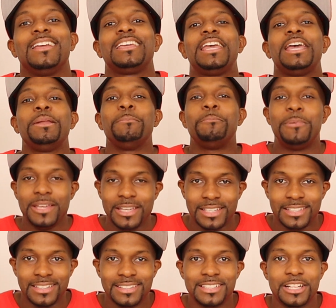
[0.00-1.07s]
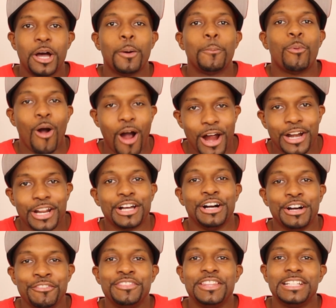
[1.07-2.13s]
can be part
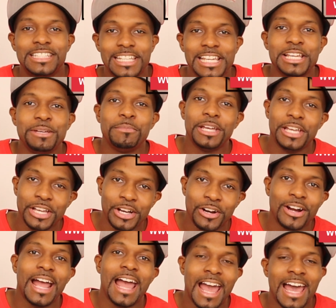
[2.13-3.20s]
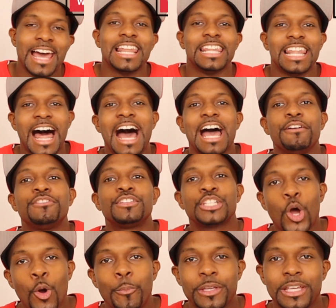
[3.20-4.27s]
of the team here at
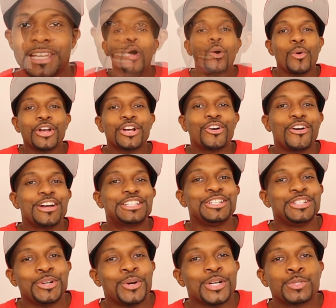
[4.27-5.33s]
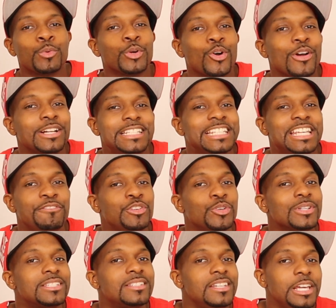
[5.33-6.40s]
Livetopia. What we're going to do is we're going to give
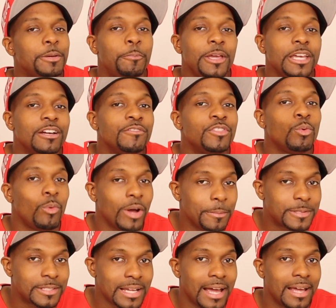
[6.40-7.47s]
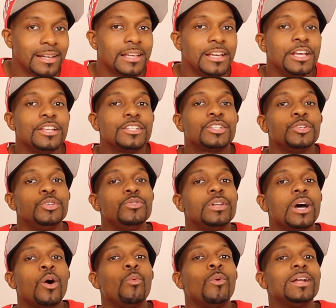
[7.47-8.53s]
you a sneak peek of the website so you
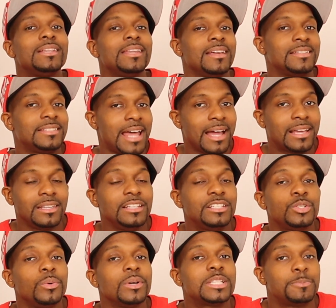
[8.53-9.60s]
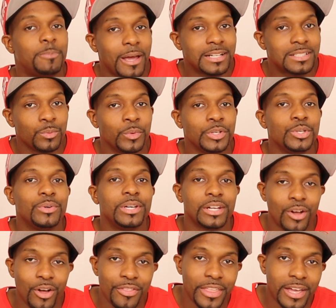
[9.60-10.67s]
know what exactly to expect when you
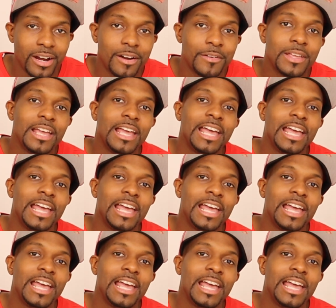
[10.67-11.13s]
get on there.